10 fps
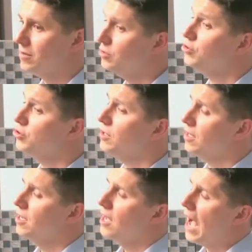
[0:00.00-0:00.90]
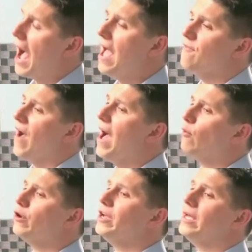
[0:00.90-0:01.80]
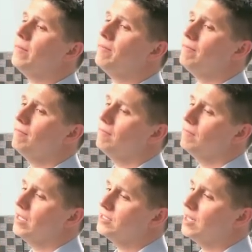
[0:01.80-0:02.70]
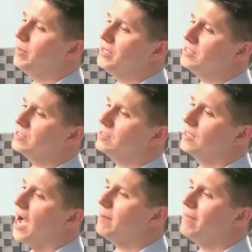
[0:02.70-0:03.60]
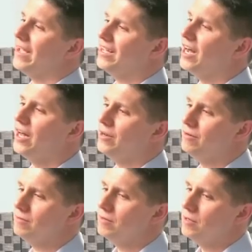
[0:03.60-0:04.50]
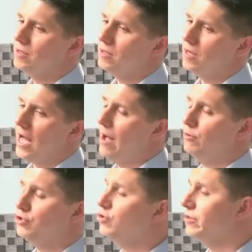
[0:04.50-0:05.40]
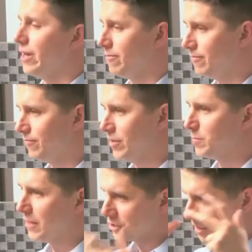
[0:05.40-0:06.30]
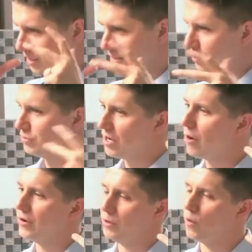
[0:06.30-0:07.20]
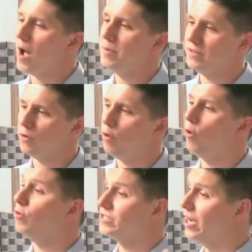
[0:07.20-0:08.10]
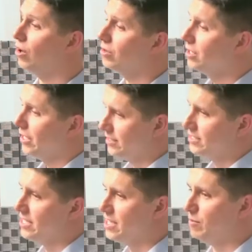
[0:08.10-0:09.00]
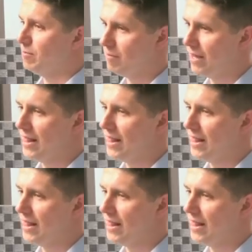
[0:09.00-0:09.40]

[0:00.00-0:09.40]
And you should, if I were him and somebody's got my gun, I would shoot them especially because he was already robbing the whole hotel and taking my